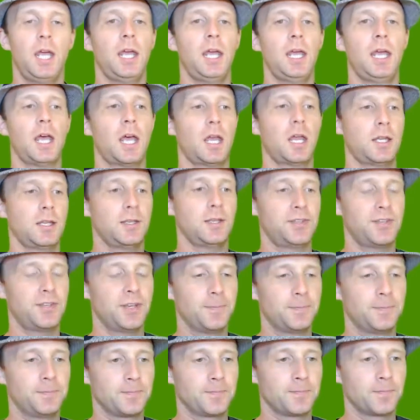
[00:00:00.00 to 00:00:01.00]

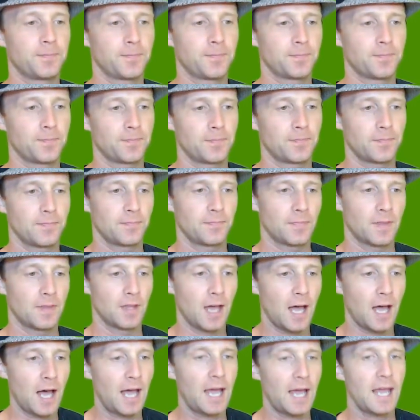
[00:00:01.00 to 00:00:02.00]
And
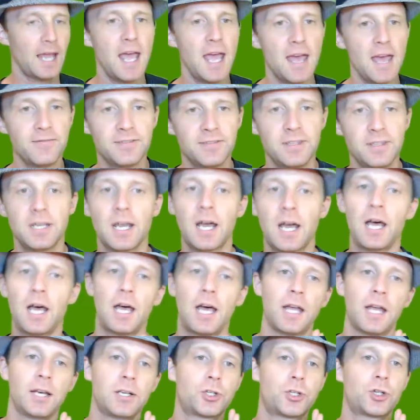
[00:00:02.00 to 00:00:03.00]
I have
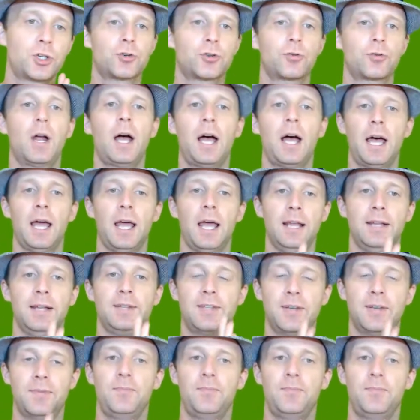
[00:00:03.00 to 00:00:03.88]
not tried